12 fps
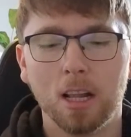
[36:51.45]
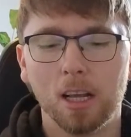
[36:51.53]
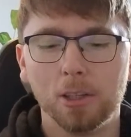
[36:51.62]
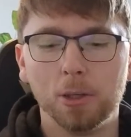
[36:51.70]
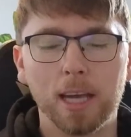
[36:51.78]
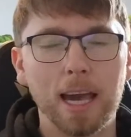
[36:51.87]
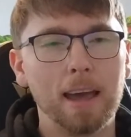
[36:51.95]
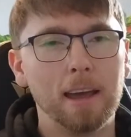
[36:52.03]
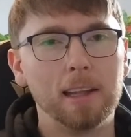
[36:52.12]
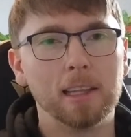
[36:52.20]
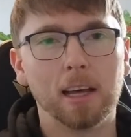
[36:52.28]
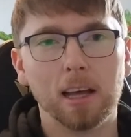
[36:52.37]
You
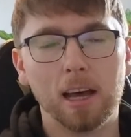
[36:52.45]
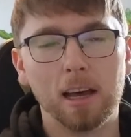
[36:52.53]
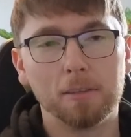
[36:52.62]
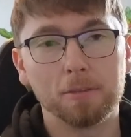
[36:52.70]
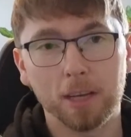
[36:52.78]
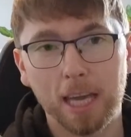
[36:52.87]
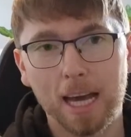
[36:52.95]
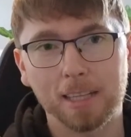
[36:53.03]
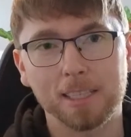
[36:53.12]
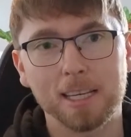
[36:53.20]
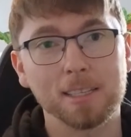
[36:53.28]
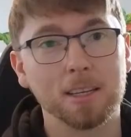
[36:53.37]
get free
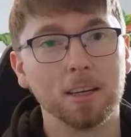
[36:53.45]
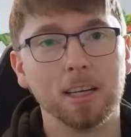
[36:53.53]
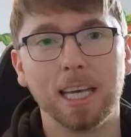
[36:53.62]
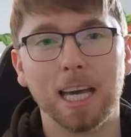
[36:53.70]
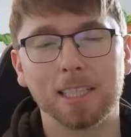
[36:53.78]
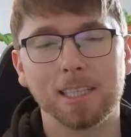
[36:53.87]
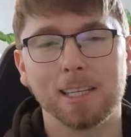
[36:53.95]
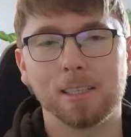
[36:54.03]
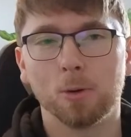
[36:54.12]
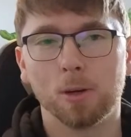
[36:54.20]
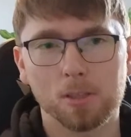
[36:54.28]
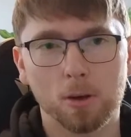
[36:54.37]
access and early access
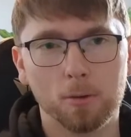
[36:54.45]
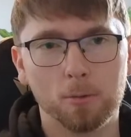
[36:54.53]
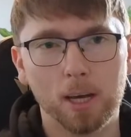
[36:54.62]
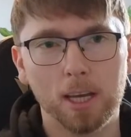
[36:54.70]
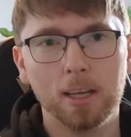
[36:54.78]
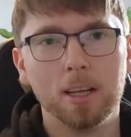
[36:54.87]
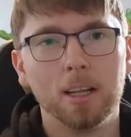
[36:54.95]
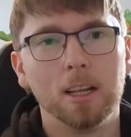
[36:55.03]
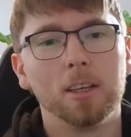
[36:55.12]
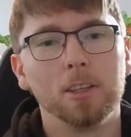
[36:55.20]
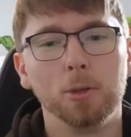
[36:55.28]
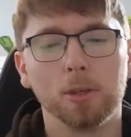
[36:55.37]
to our software.
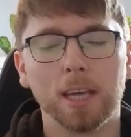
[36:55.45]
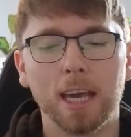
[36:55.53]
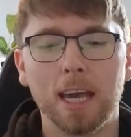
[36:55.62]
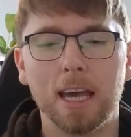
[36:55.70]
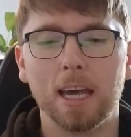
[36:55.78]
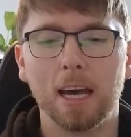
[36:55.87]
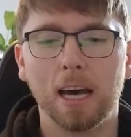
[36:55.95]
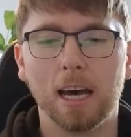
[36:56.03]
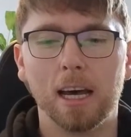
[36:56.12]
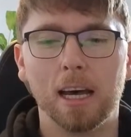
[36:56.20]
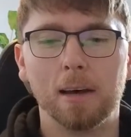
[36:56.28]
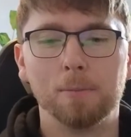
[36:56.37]
You get
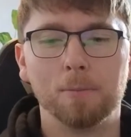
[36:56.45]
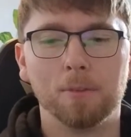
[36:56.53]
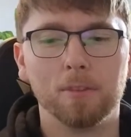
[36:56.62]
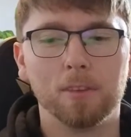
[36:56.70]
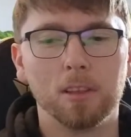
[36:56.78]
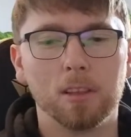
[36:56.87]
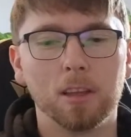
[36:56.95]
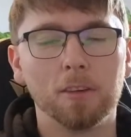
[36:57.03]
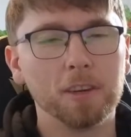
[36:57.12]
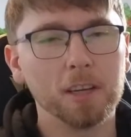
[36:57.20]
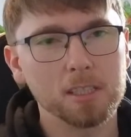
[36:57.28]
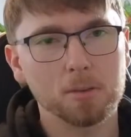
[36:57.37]
the
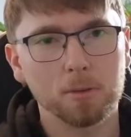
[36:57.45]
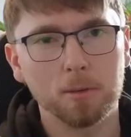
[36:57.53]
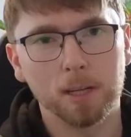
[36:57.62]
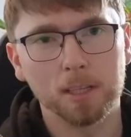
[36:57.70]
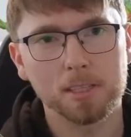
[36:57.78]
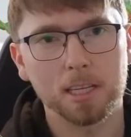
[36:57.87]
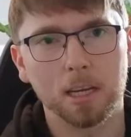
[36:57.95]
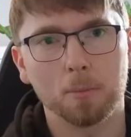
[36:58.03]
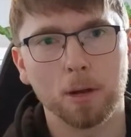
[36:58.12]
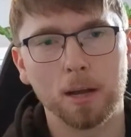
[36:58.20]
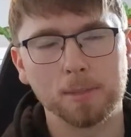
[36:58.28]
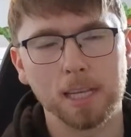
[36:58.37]
first 3 months in our
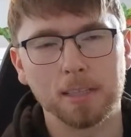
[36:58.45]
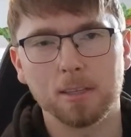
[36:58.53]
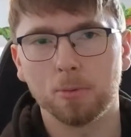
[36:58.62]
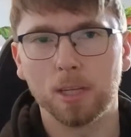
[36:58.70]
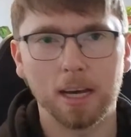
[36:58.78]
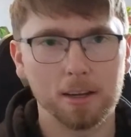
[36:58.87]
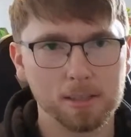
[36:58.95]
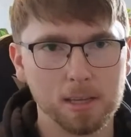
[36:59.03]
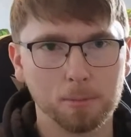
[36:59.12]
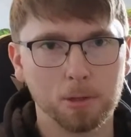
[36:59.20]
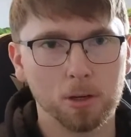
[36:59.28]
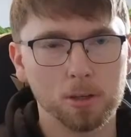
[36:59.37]
prep center without a
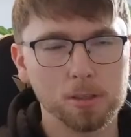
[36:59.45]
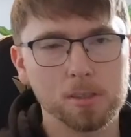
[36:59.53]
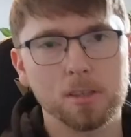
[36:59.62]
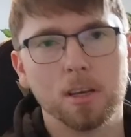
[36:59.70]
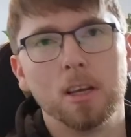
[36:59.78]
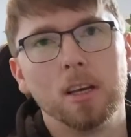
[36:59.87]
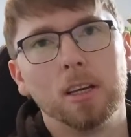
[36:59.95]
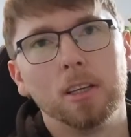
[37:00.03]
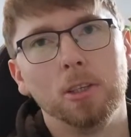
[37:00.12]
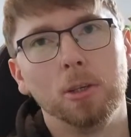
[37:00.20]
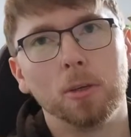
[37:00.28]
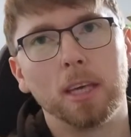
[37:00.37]
sub cost.
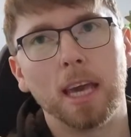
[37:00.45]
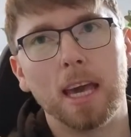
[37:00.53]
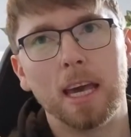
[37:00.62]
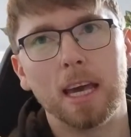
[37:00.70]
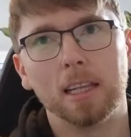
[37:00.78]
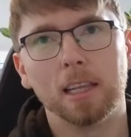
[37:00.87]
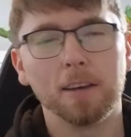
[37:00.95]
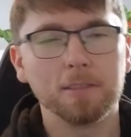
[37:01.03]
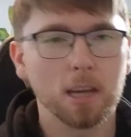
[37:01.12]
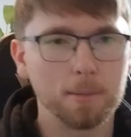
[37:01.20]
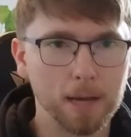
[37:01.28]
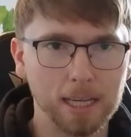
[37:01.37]
You get
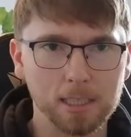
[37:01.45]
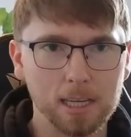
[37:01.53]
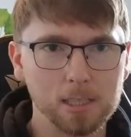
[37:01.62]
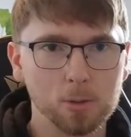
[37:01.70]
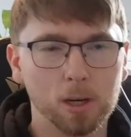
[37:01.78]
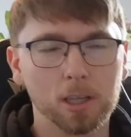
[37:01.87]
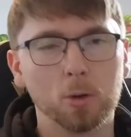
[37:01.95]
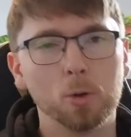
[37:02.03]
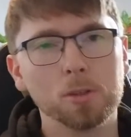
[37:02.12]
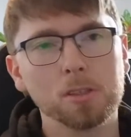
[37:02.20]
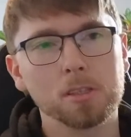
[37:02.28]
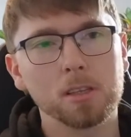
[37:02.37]
lifetime access to our
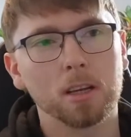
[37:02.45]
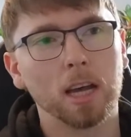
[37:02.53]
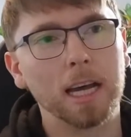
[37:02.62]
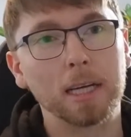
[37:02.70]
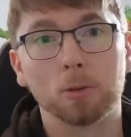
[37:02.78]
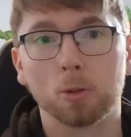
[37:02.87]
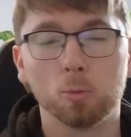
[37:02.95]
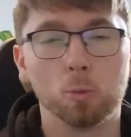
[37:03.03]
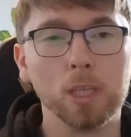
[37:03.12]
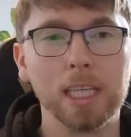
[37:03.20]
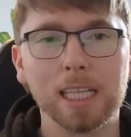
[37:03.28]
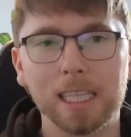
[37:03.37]
course,
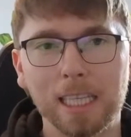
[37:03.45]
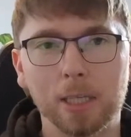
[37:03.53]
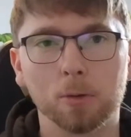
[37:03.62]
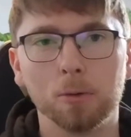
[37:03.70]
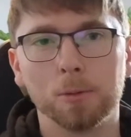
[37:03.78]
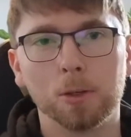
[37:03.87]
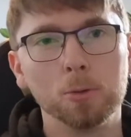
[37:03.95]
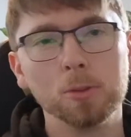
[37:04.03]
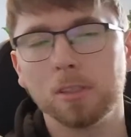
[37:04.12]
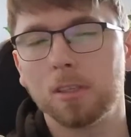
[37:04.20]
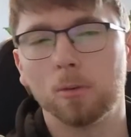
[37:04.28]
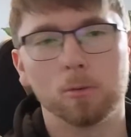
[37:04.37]
weekly group
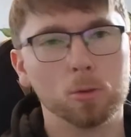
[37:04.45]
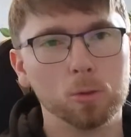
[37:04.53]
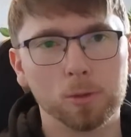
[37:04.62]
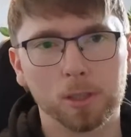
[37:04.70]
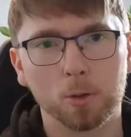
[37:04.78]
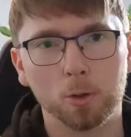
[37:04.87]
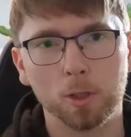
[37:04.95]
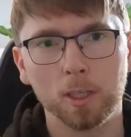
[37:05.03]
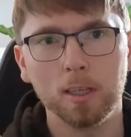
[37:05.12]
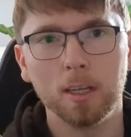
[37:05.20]
calls that are all recorded.